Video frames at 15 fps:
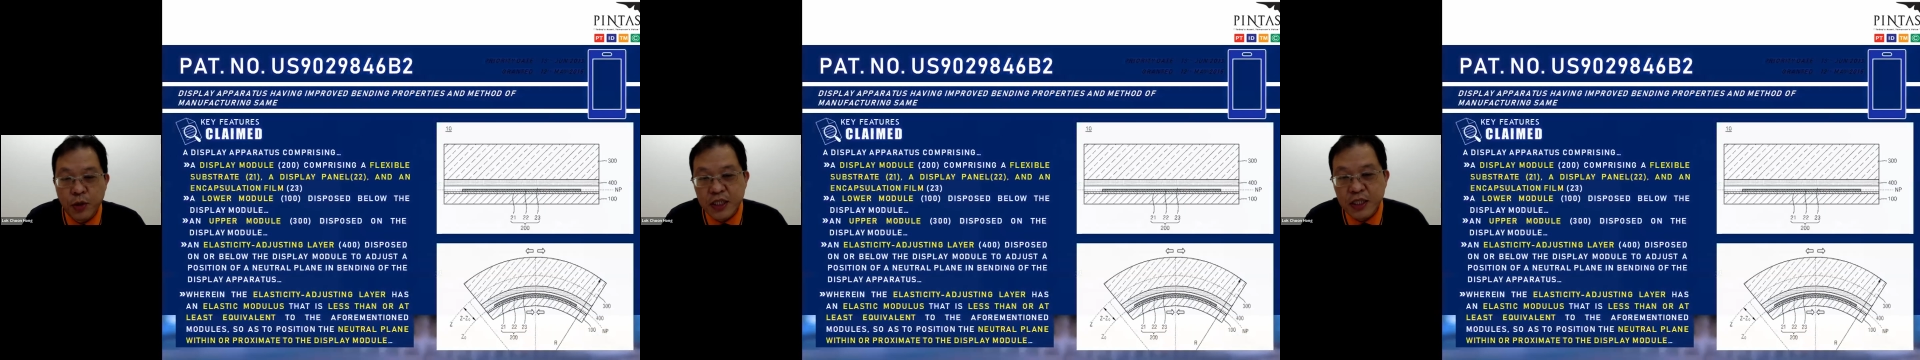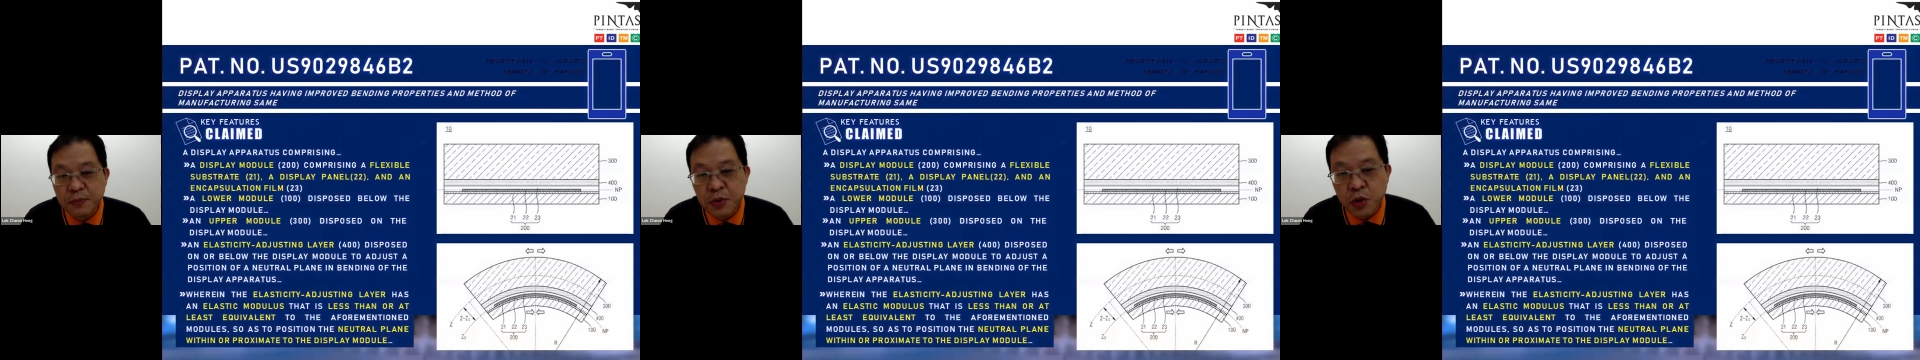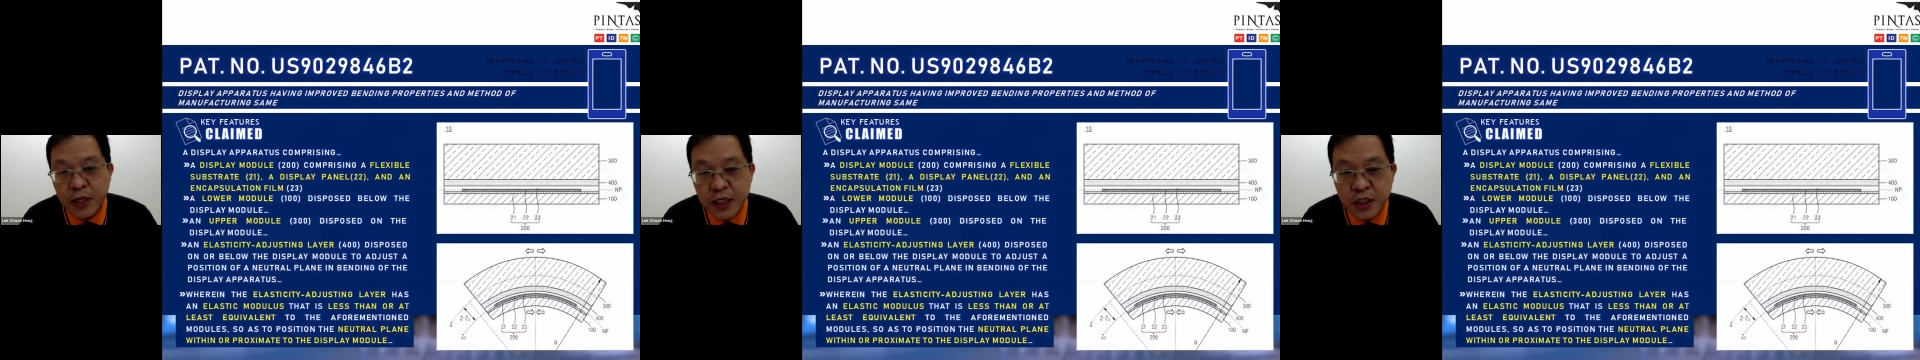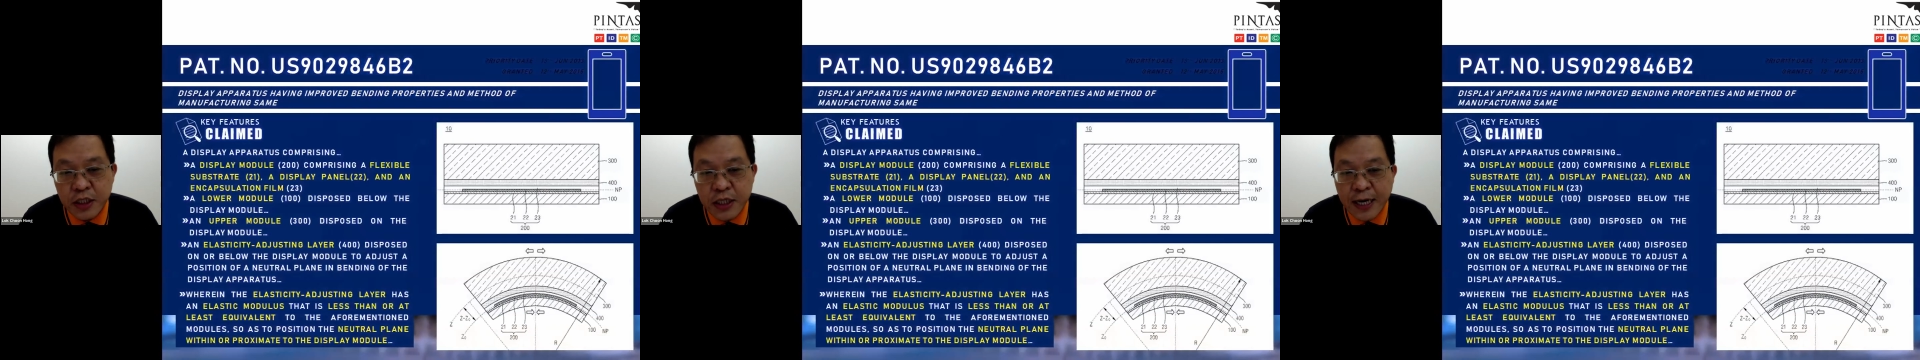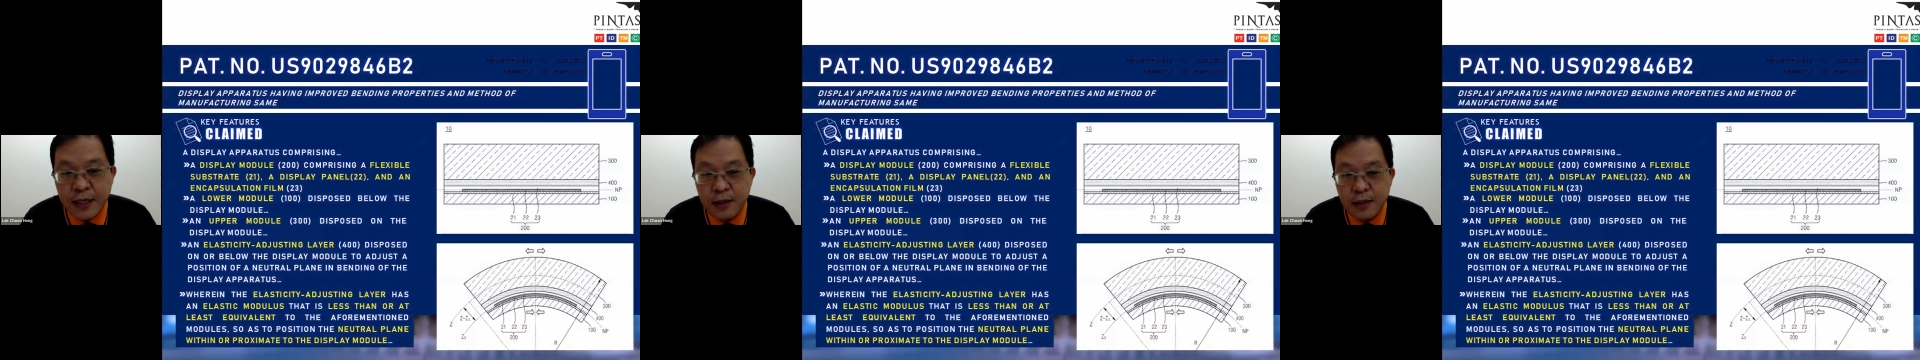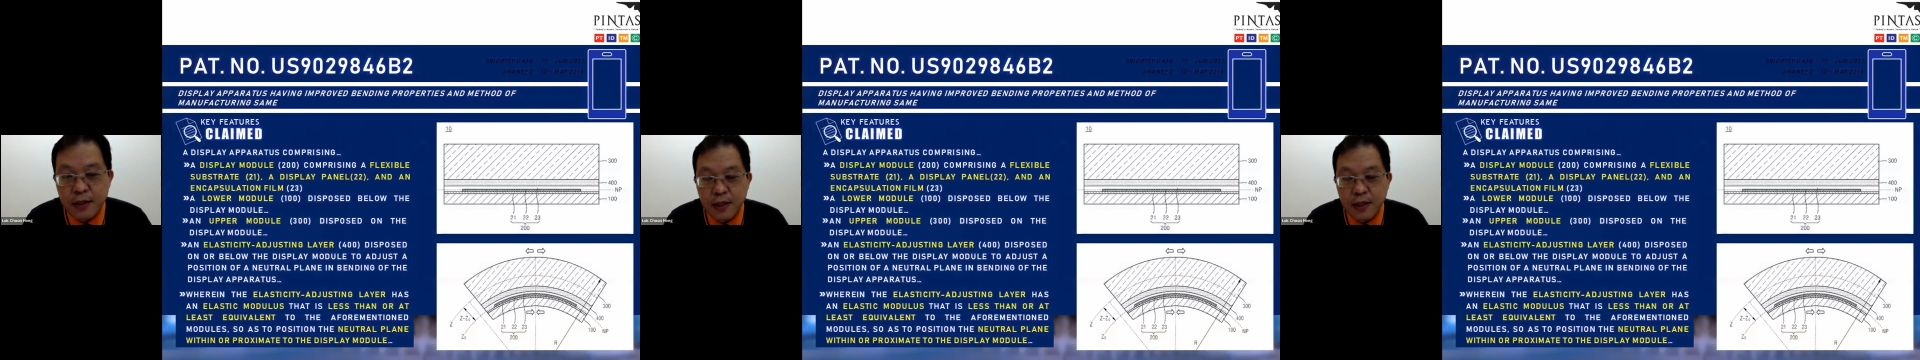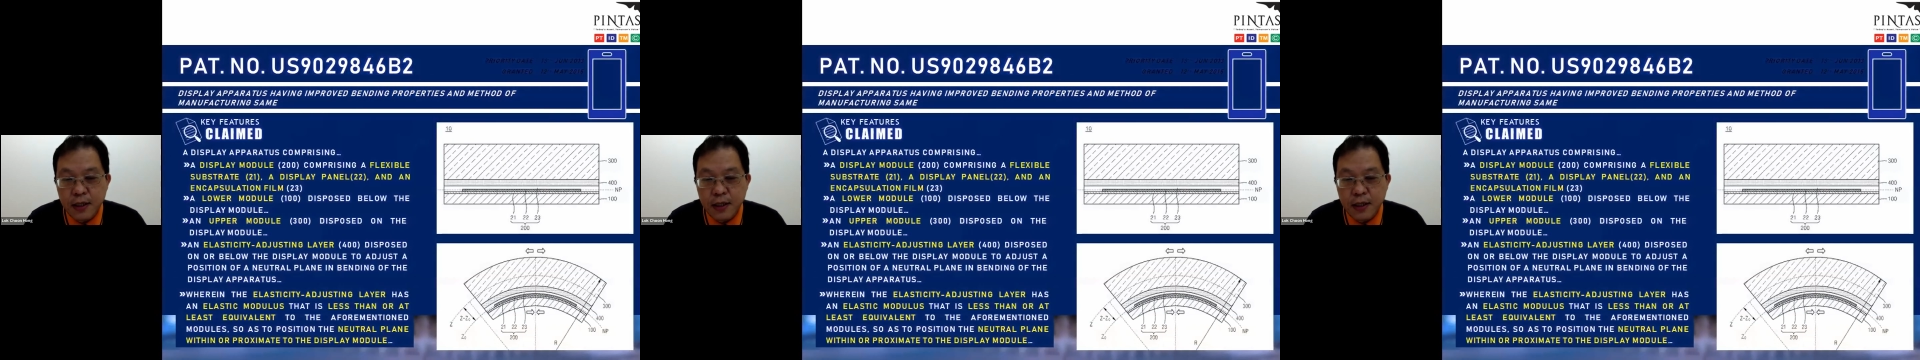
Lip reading: Samsung has done